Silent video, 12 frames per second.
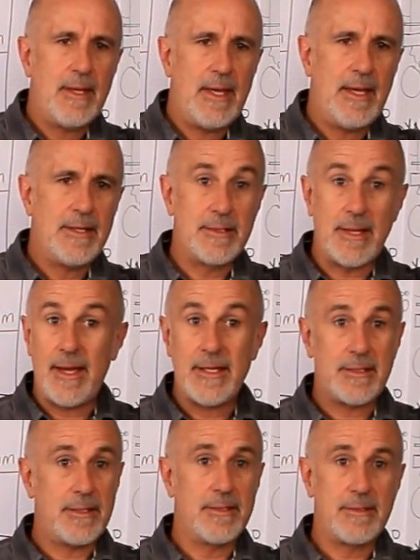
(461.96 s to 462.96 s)
And
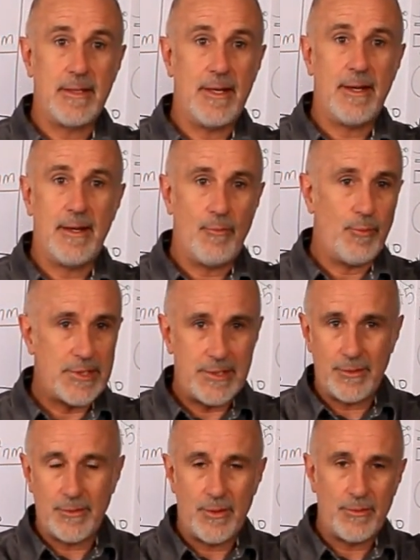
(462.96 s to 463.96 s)
Zeiss is, we
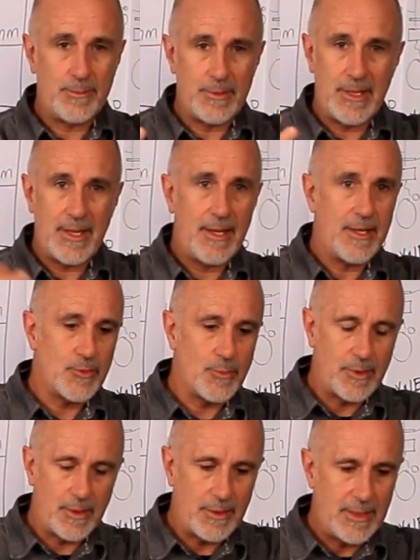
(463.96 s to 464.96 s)
still know them today as
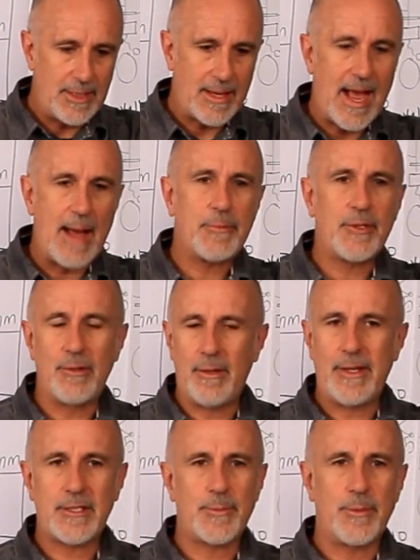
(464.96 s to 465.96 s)
one of the leading
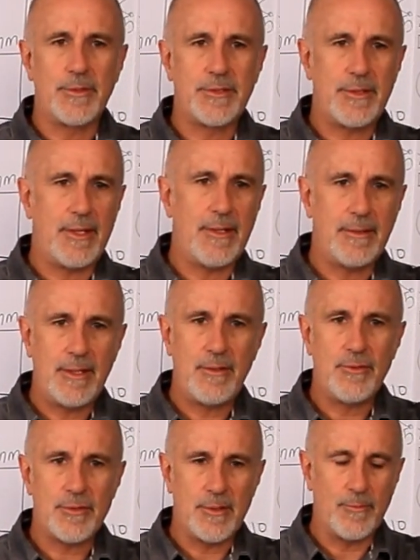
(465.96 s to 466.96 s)
optical experts. They
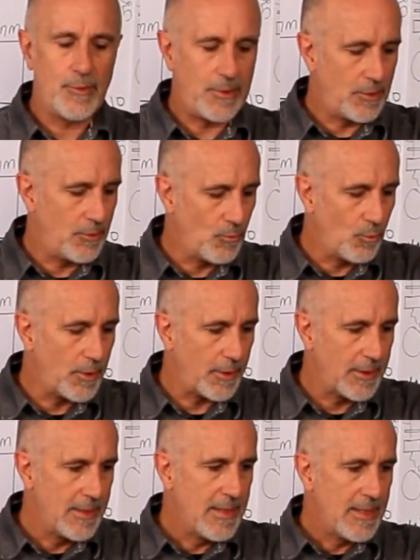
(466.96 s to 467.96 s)
do some really good
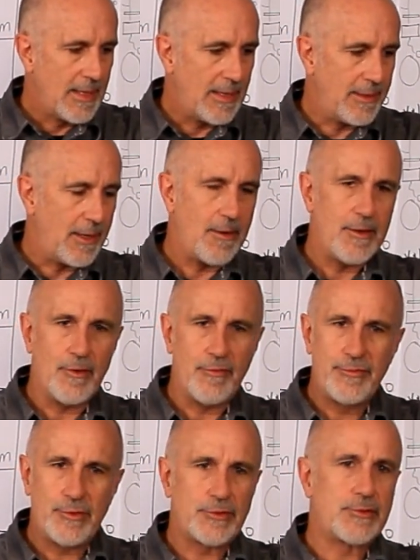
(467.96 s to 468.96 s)
work in the area of
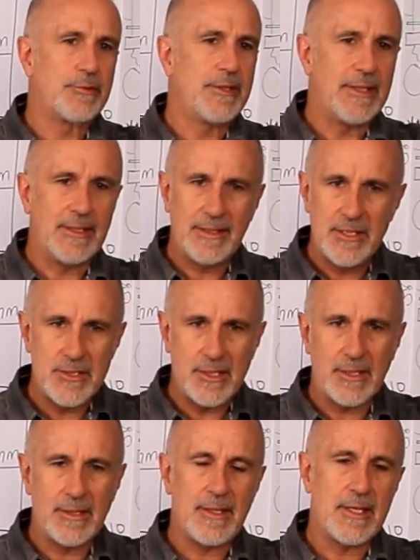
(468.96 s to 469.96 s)
filtering and
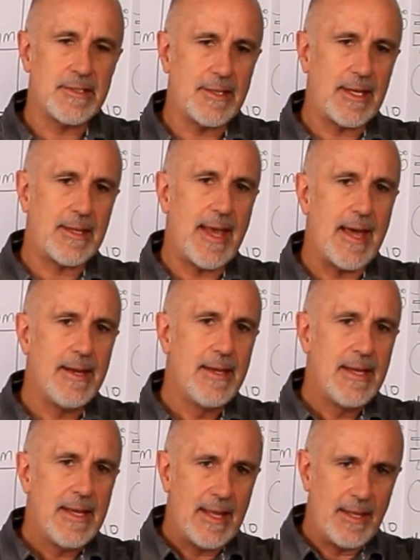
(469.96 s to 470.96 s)
lensing and things like that.
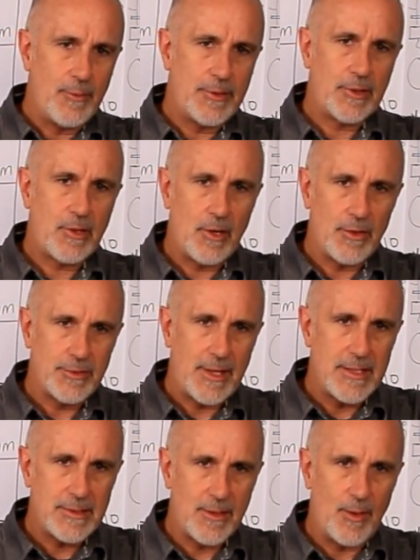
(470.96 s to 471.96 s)
And they went to the Carl
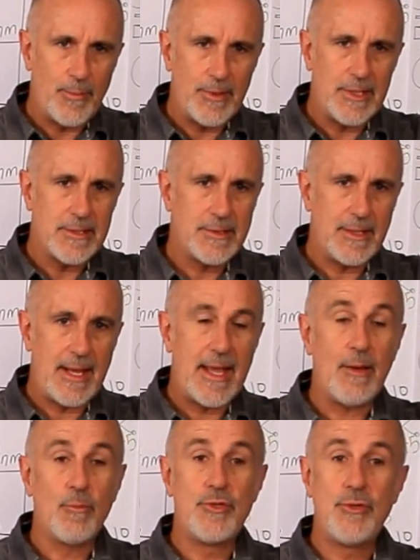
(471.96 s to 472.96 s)
Zeiss company and said,
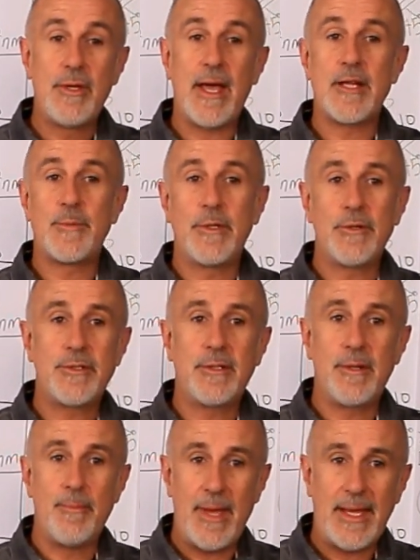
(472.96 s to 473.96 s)
hey, would you guys be
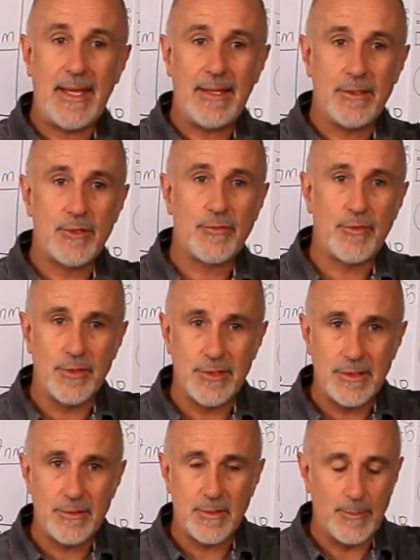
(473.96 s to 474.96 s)
interested in making this
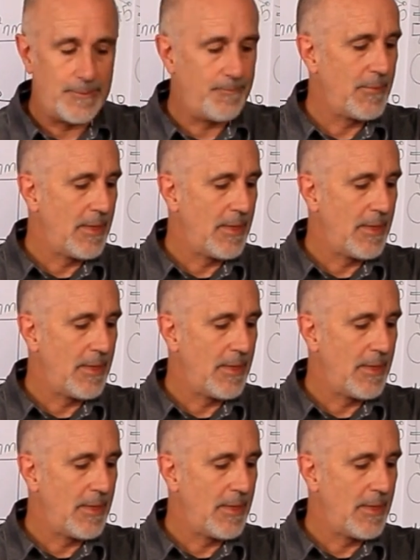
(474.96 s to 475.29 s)
first instrument?